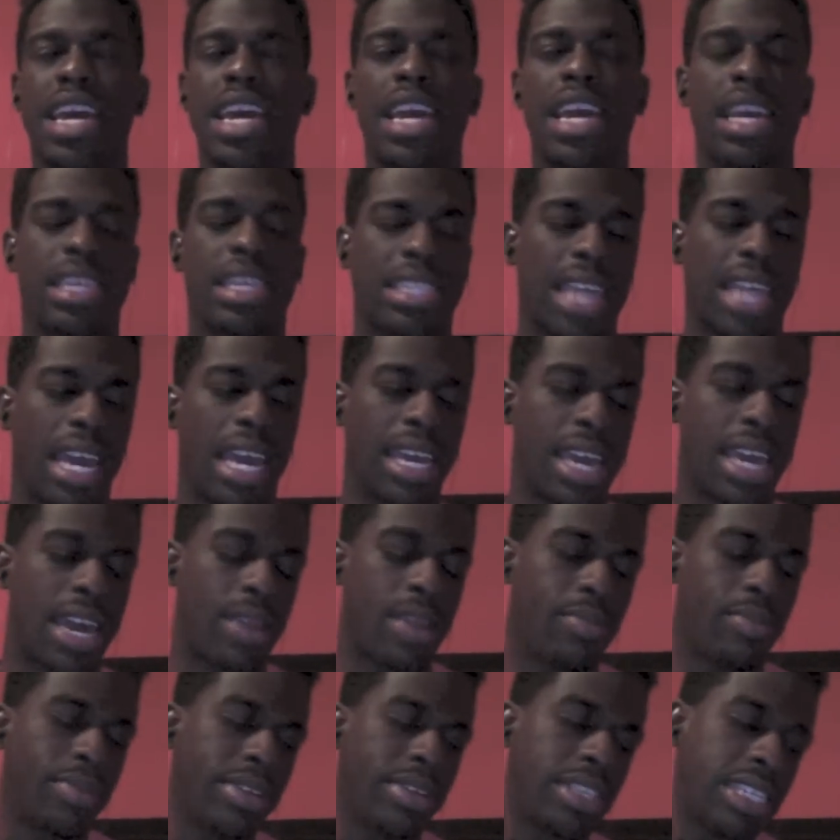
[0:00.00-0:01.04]
He's like, yeah, the
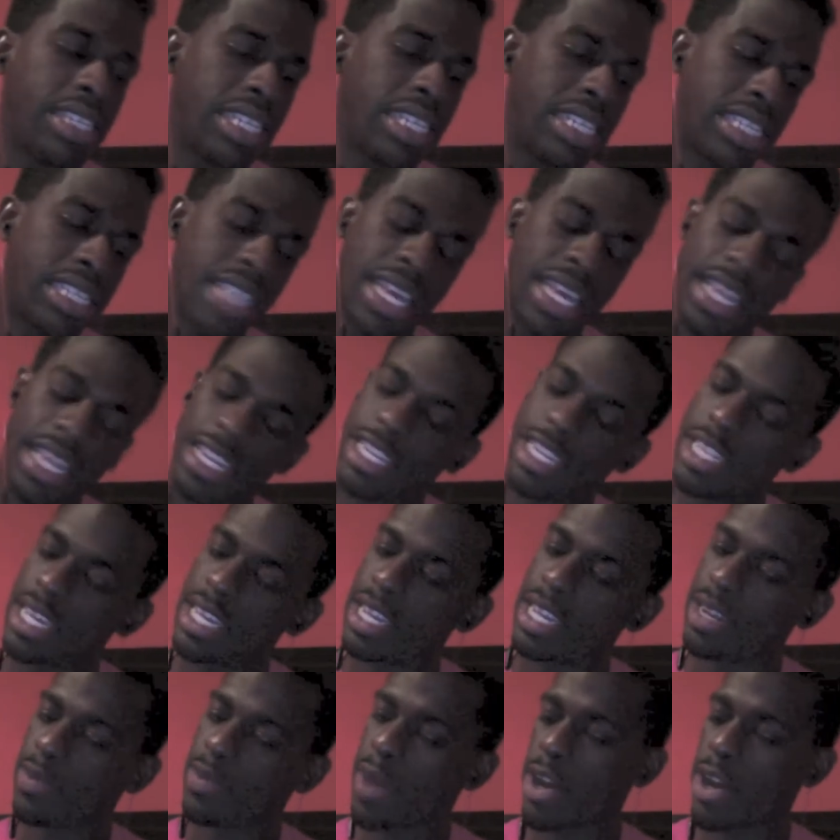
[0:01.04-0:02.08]
president thing
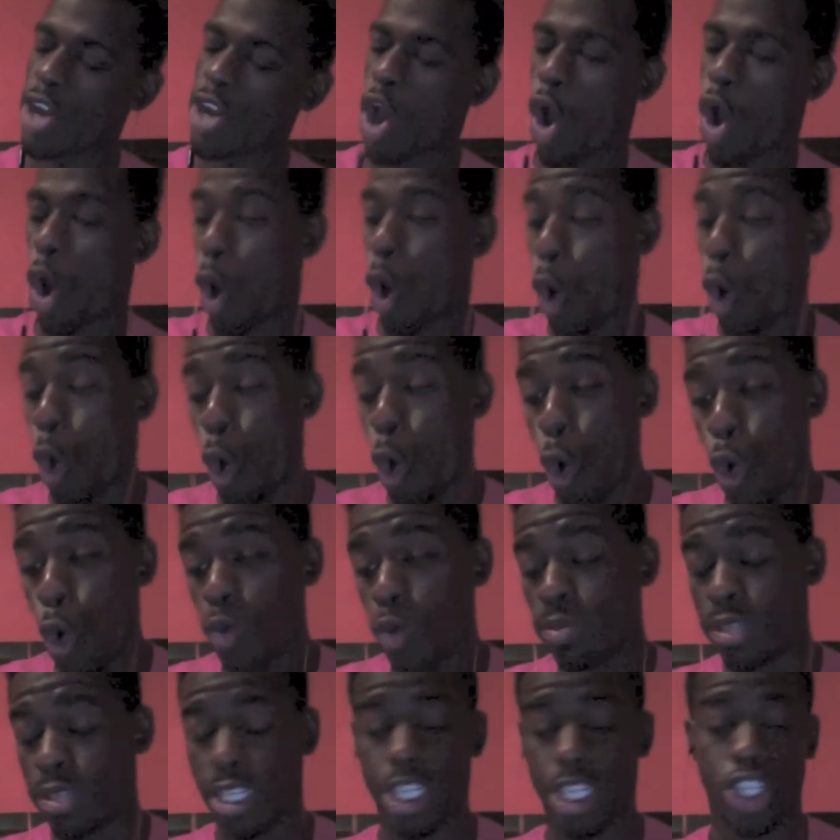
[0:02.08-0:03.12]
is about the
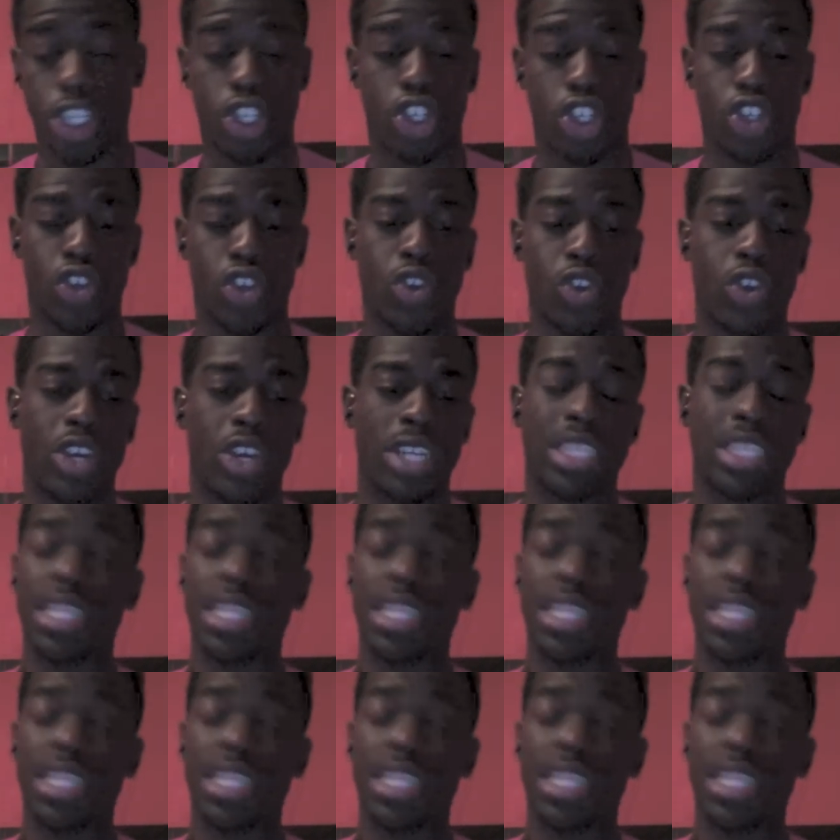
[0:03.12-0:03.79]
homes and insurance.